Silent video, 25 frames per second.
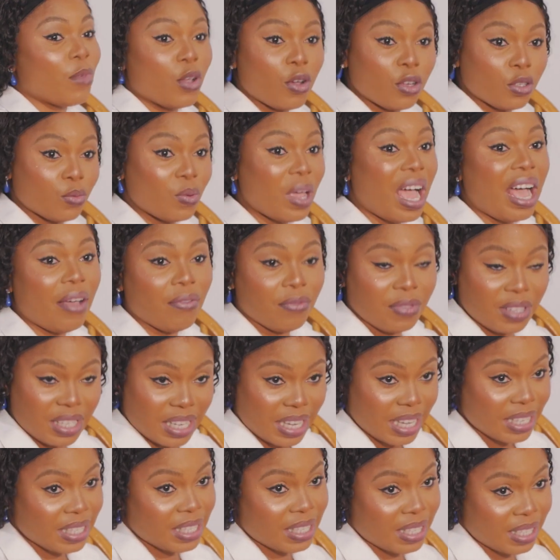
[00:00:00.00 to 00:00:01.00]
because we have the
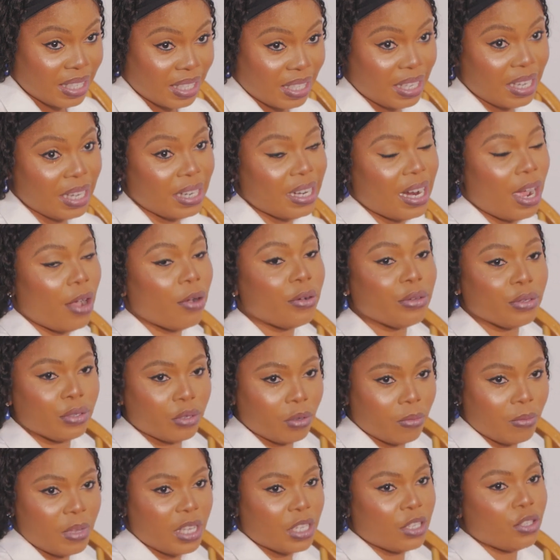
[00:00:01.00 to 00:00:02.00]
ACCA that
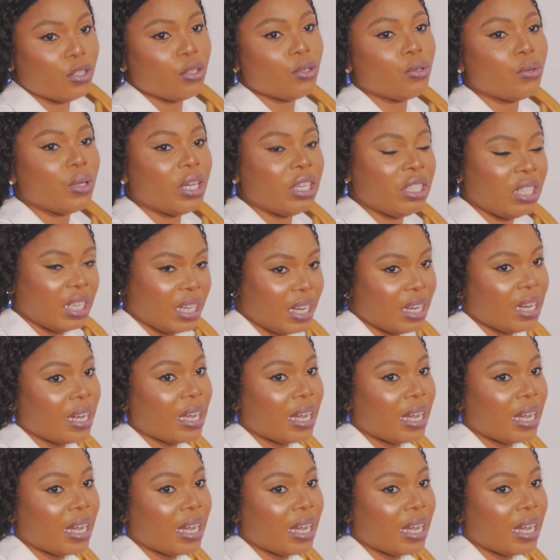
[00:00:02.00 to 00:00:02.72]
also makes you a chartered